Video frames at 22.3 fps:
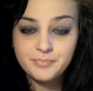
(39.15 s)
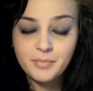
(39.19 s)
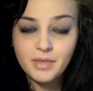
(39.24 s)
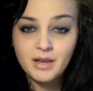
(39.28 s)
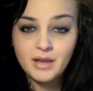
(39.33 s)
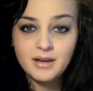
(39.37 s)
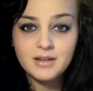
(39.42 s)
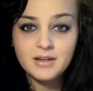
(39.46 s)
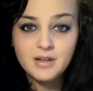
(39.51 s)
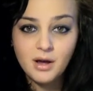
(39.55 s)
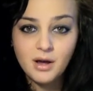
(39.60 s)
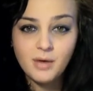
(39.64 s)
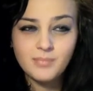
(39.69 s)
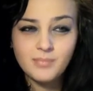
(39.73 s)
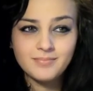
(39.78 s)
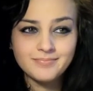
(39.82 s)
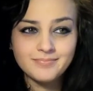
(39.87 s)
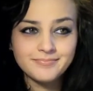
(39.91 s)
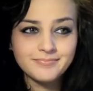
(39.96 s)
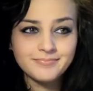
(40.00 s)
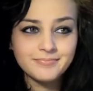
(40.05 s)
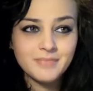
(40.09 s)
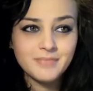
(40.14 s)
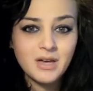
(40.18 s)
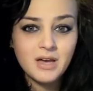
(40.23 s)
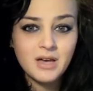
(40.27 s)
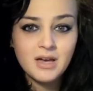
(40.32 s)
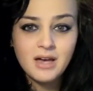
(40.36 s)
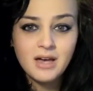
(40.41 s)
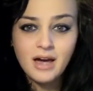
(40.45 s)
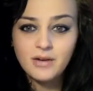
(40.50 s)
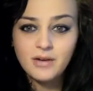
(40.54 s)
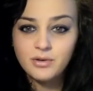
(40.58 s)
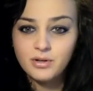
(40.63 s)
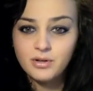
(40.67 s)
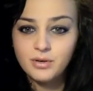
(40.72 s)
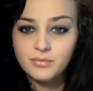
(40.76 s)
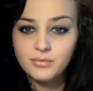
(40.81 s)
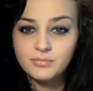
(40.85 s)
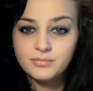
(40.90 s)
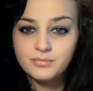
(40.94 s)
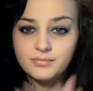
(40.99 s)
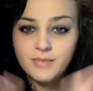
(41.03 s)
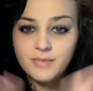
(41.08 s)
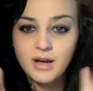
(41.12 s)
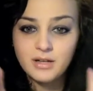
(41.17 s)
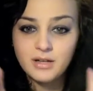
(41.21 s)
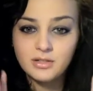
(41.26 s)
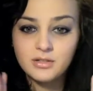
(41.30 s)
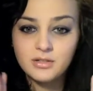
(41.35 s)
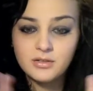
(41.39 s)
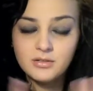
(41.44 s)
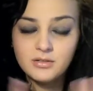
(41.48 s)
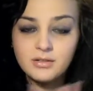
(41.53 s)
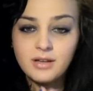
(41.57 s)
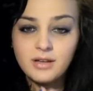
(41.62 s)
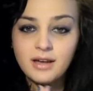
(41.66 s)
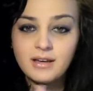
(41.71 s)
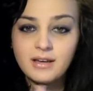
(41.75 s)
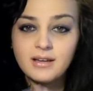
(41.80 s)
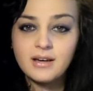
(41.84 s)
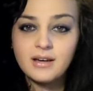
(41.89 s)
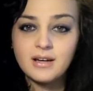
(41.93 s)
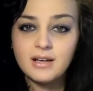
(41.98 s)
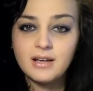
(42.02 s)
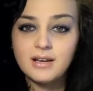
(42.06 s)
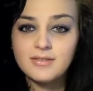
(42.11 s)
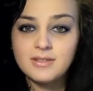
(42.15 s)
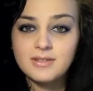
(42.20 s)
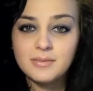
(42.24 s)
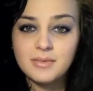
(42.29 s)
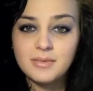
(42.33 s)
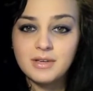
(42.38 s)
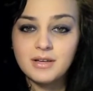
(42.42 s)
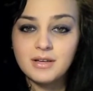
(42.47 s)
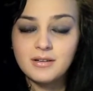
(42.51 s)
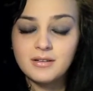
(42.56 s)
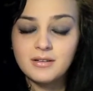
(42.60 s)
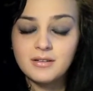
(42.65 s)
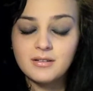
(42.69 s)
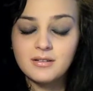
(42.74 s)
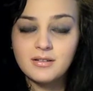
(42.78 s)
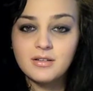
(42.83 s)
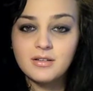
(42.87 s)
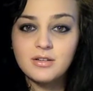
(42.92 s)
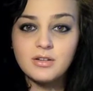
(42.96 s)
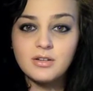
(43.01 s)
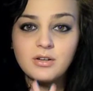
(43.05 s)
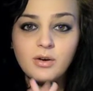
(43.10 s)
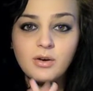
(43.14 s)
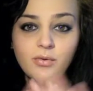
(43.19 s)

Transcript: And I don't know, I kind of have something, no